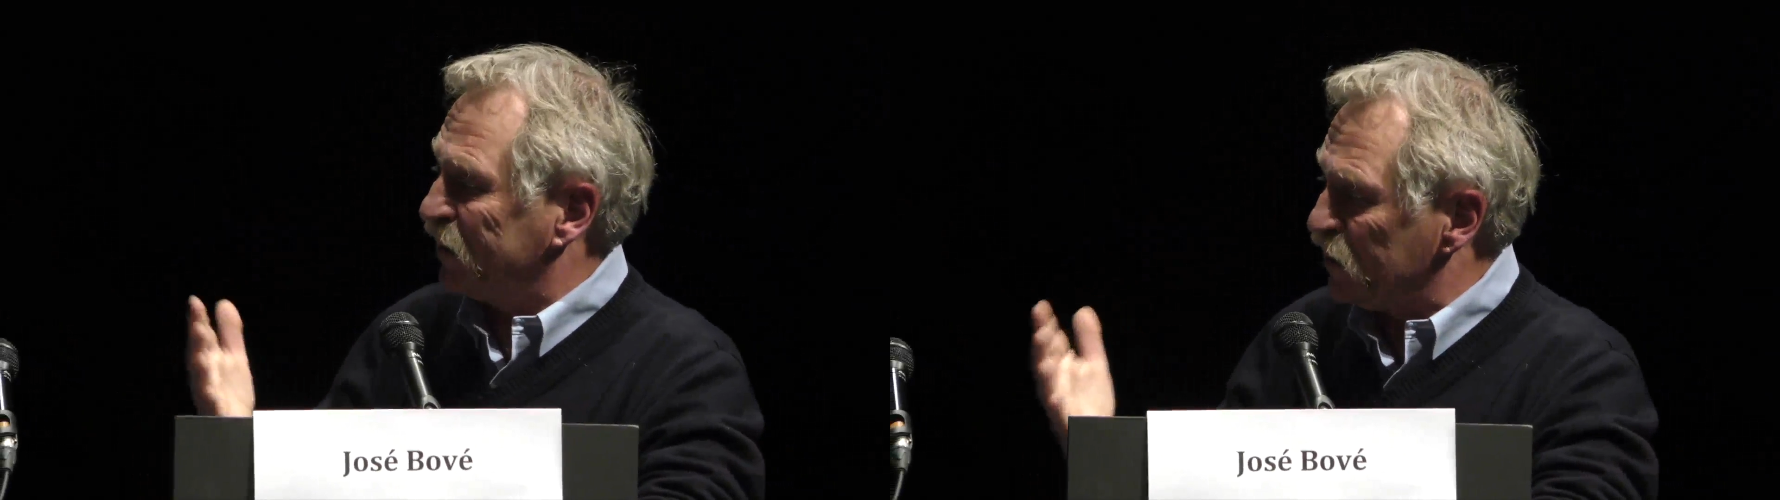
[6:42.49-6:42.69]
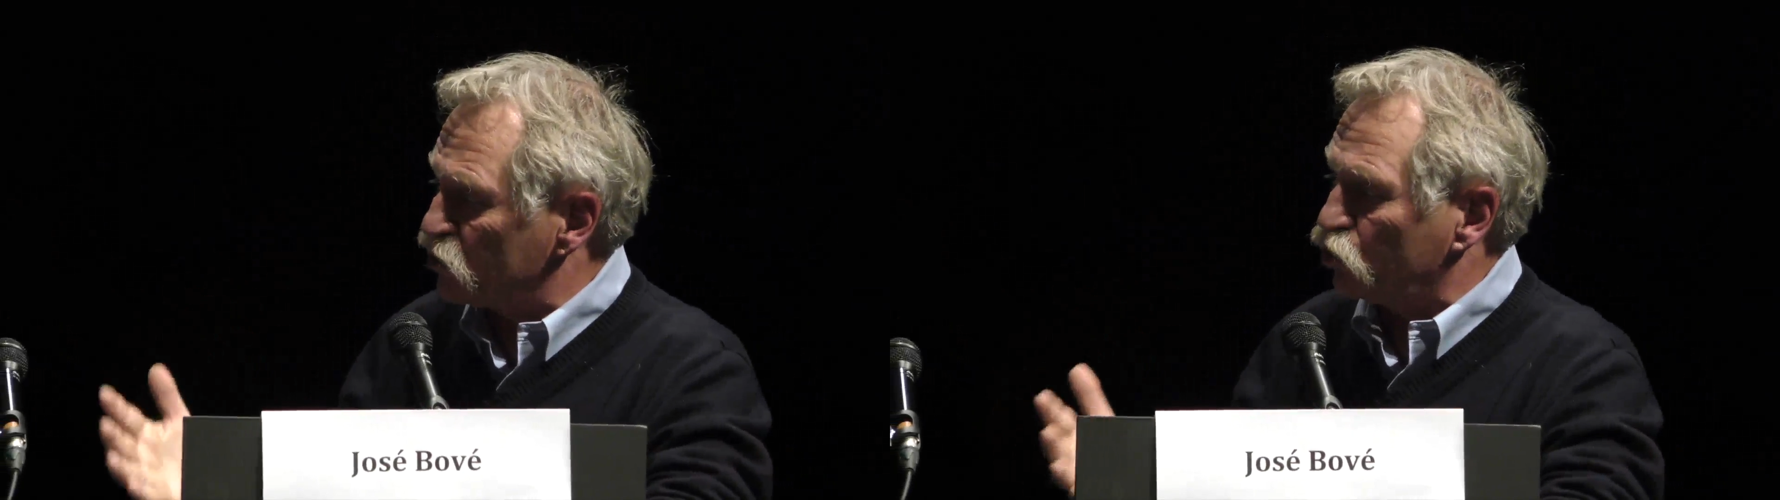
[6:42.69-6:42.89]

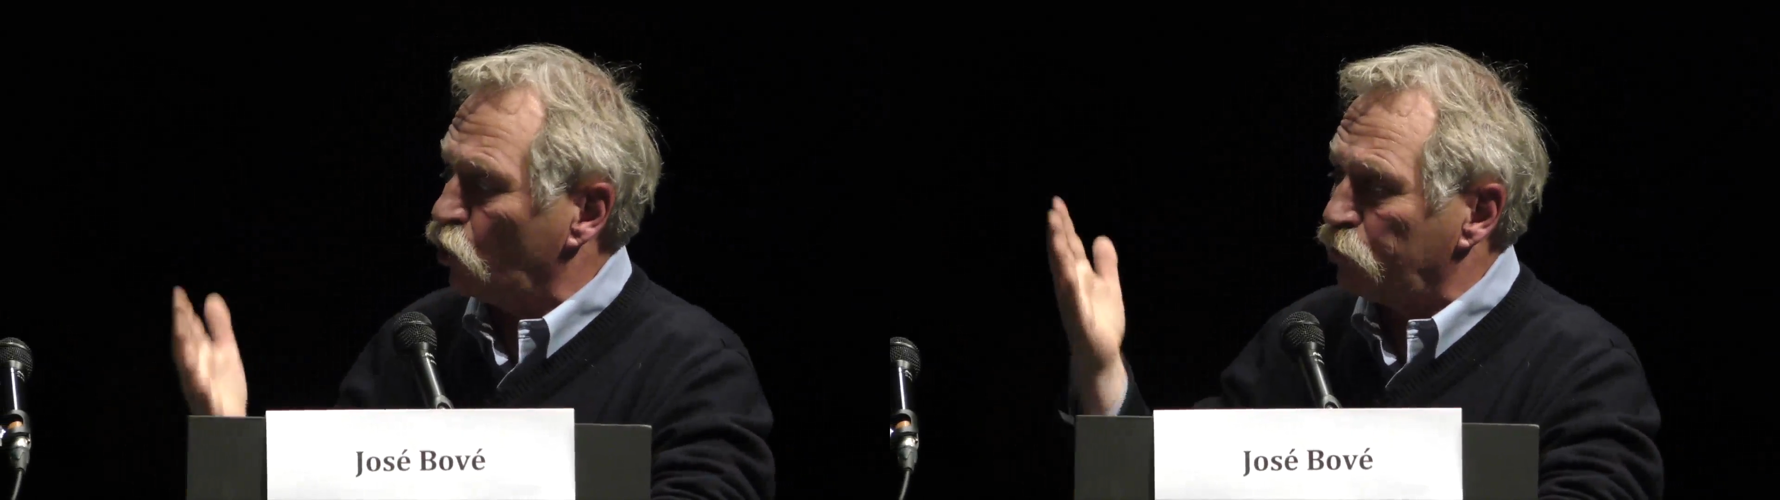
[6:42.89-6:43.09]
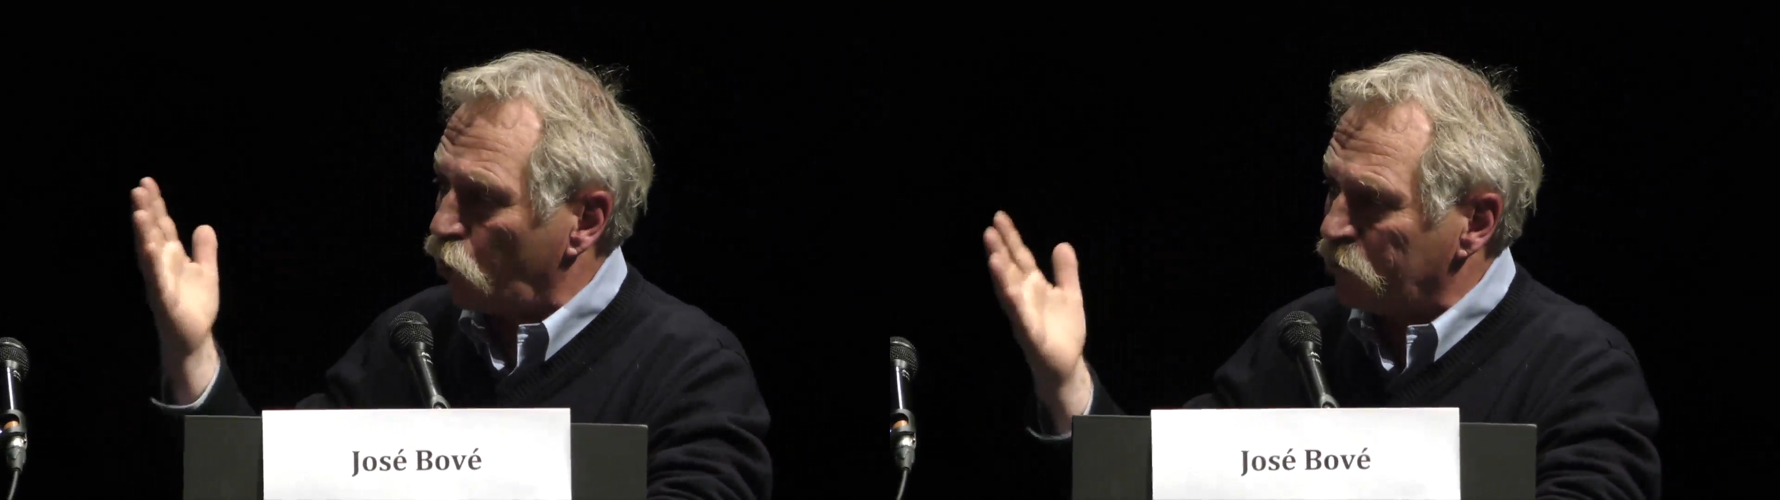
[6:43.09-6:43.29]
the
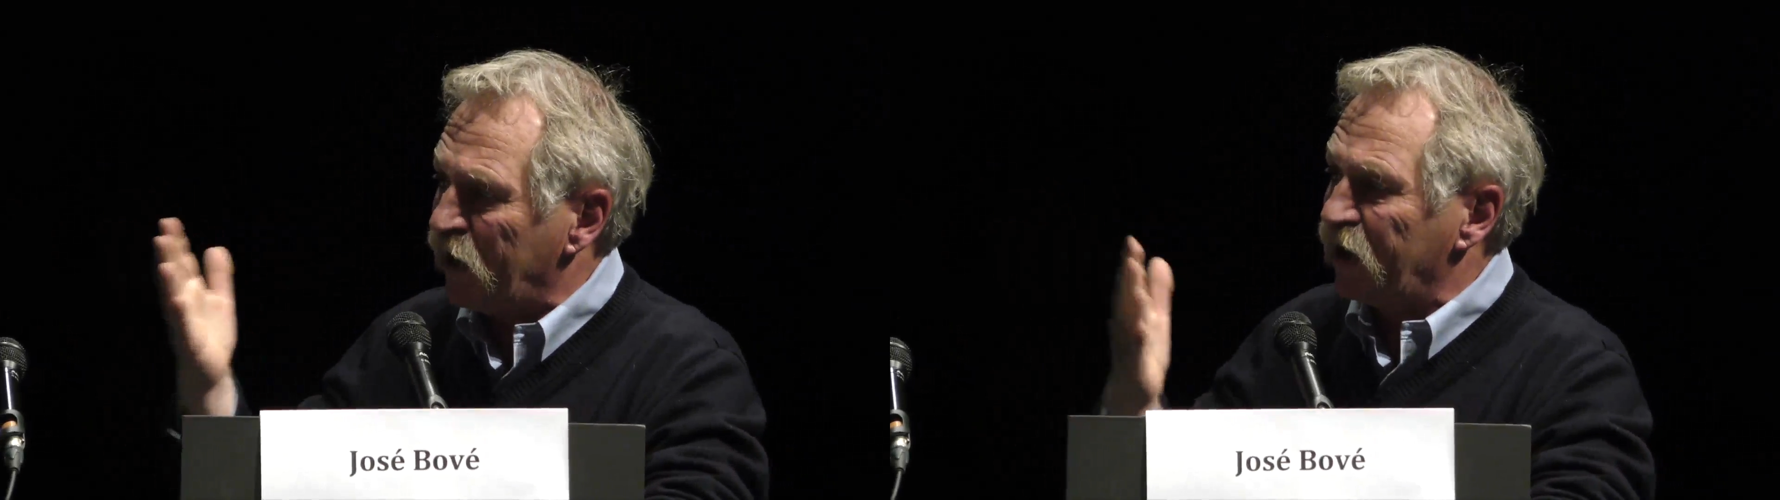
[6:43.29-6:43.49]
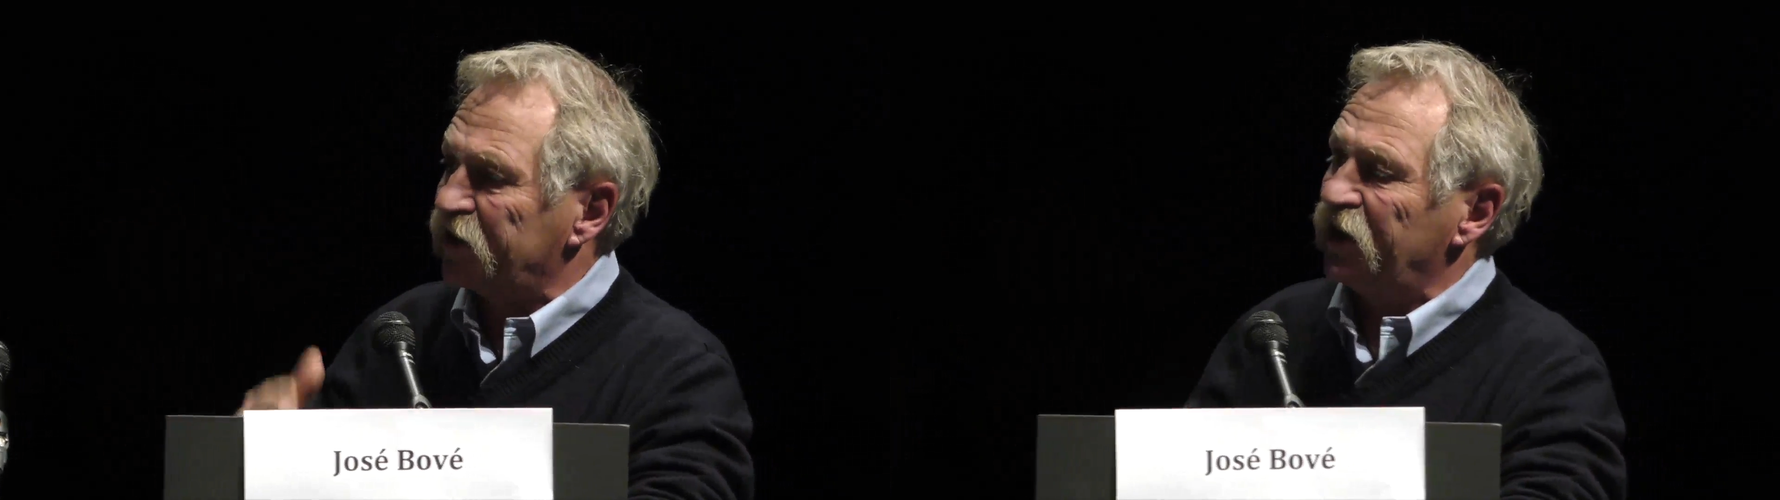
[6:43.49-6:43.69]
debate
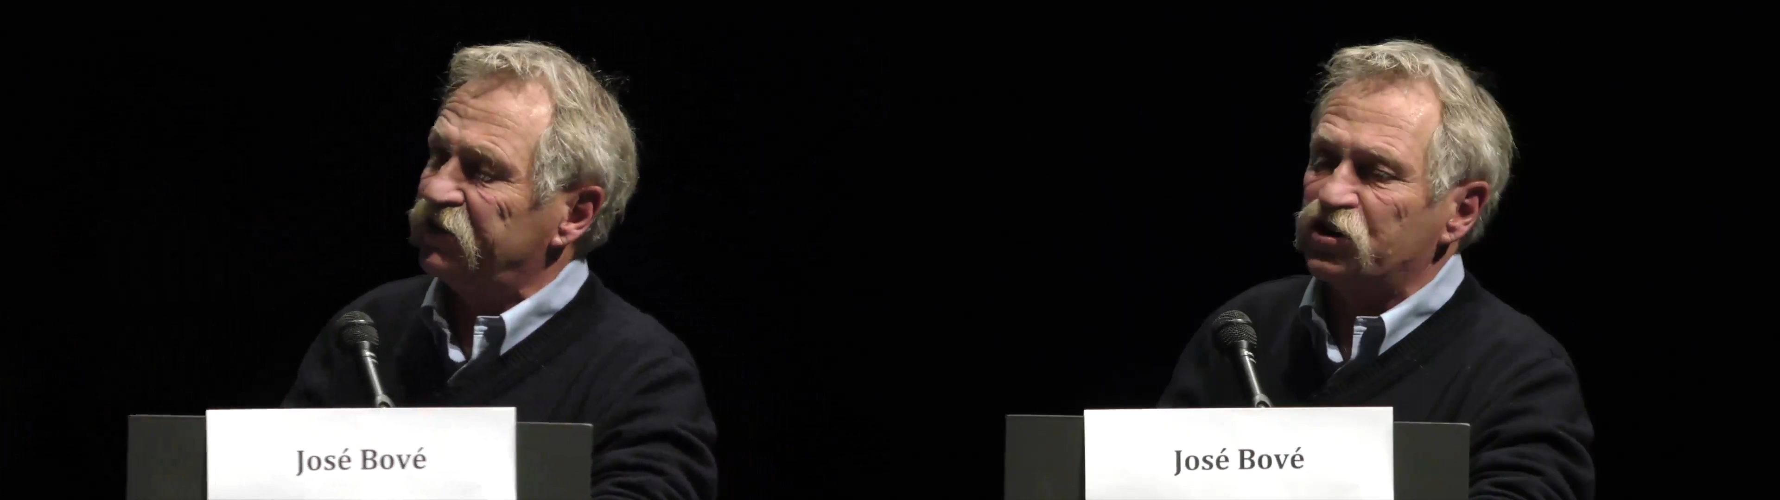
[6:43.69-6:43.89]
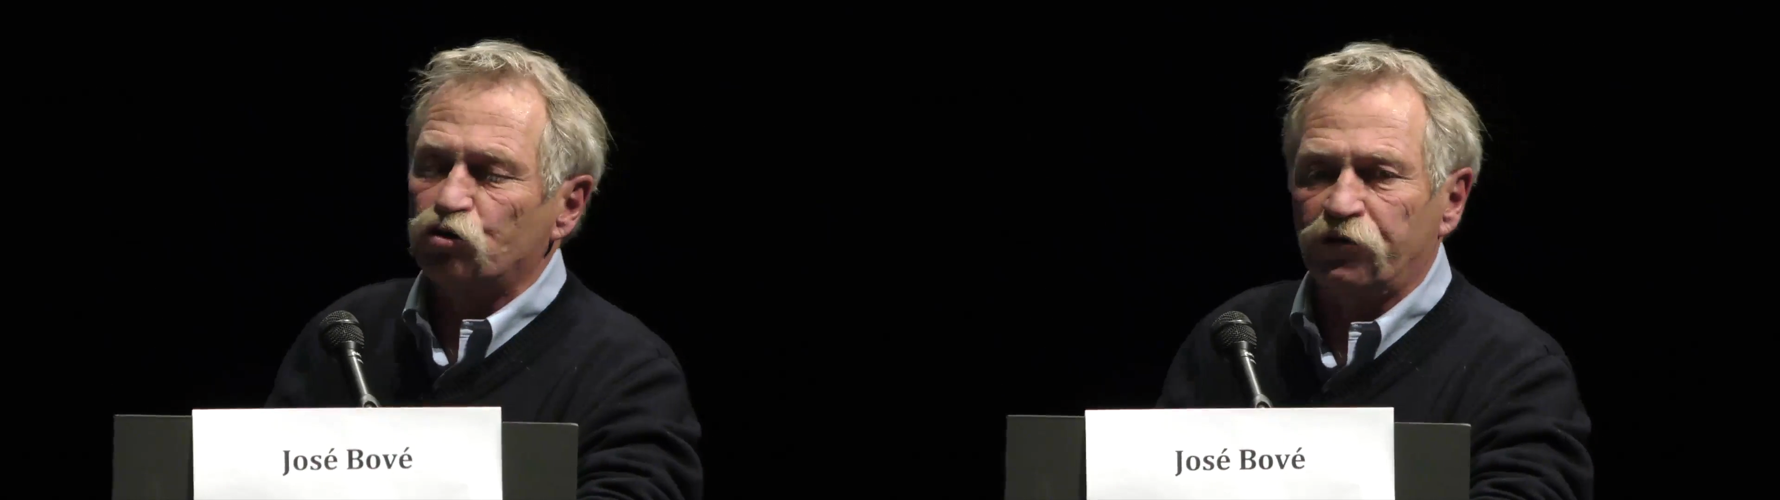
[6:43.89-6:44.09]
again
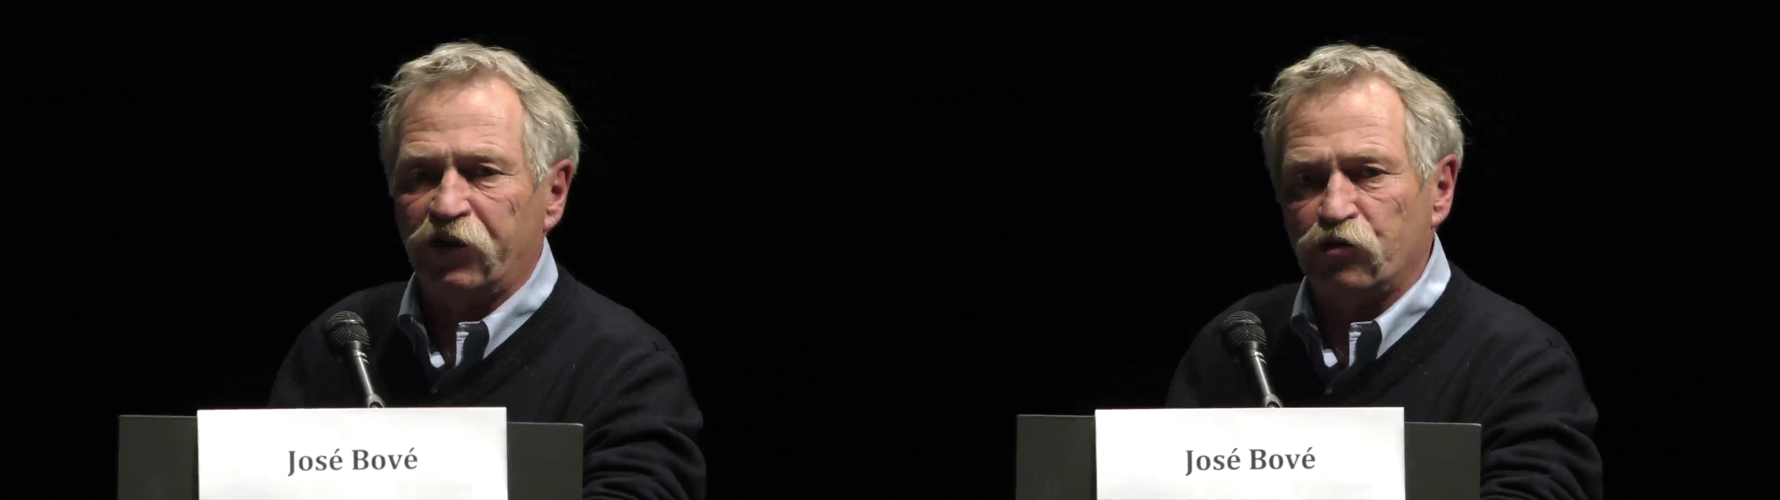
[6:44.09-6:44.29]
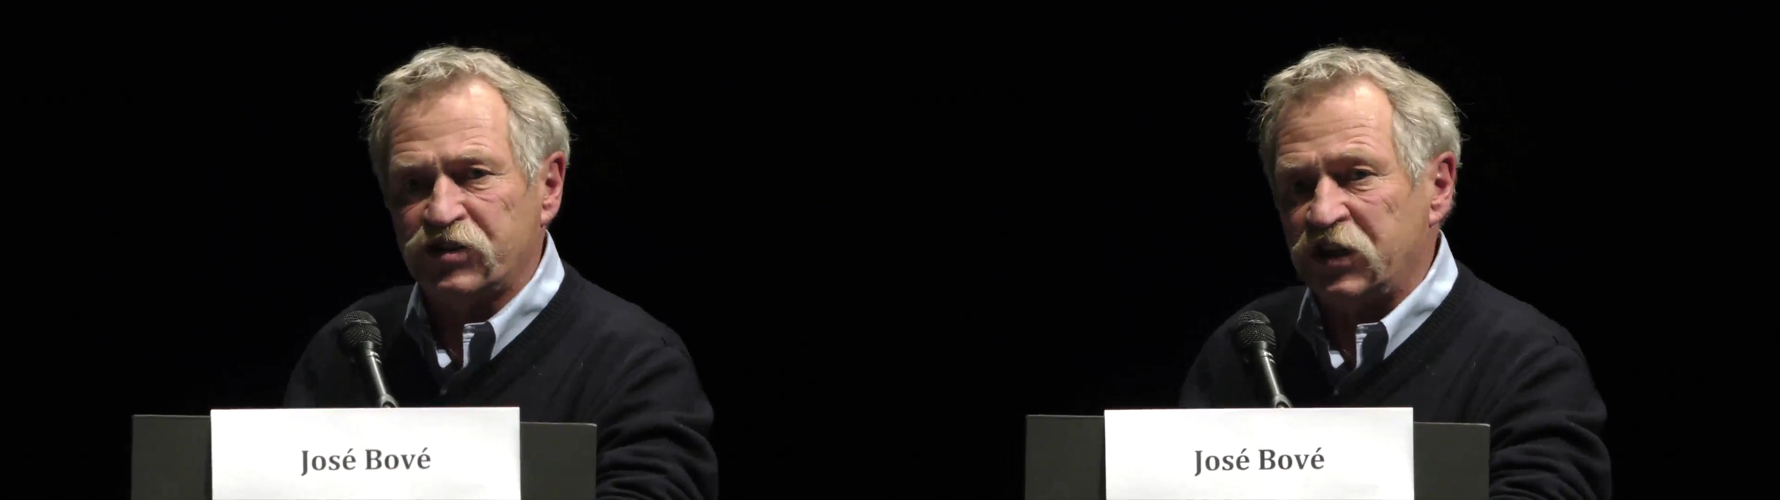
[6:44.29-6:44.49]
and
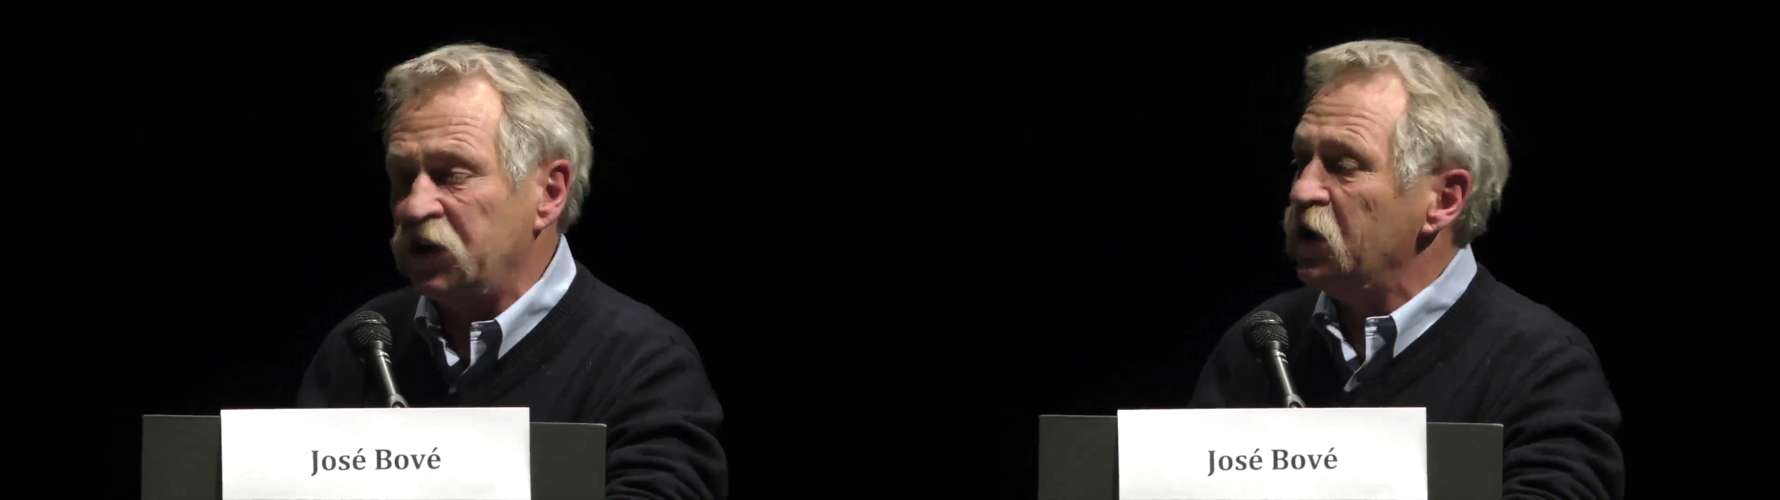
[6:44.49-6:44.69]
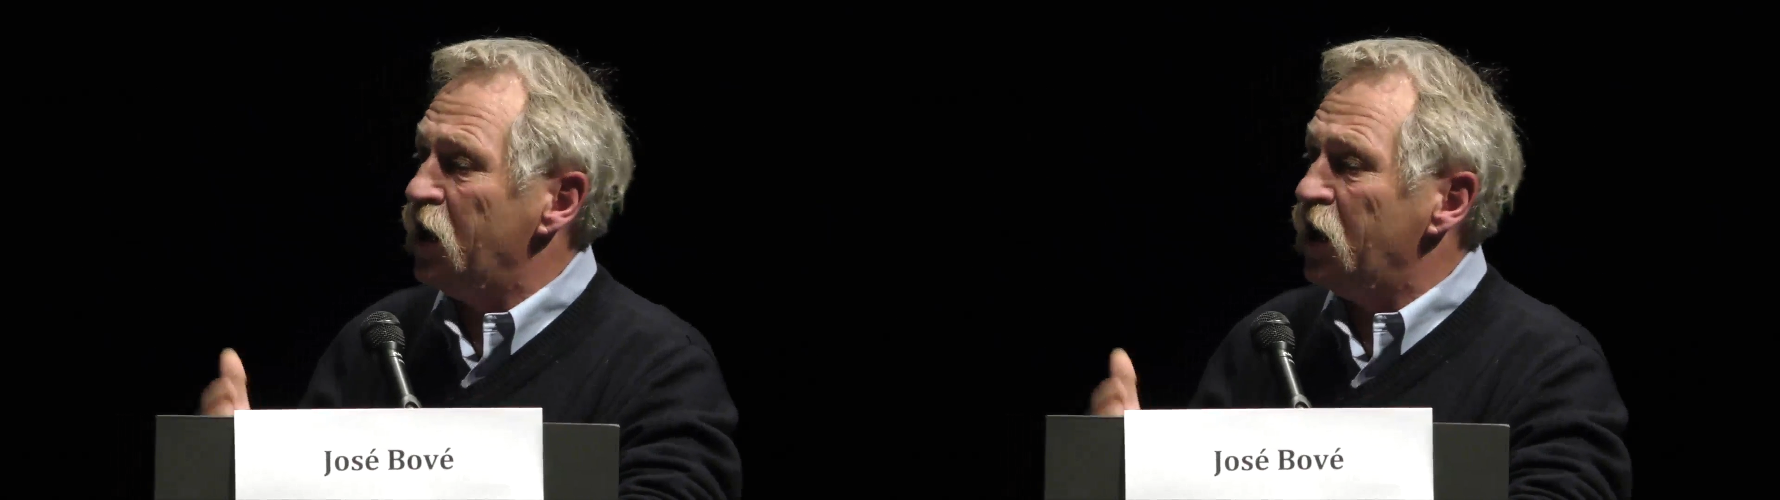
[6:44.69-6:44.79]
try to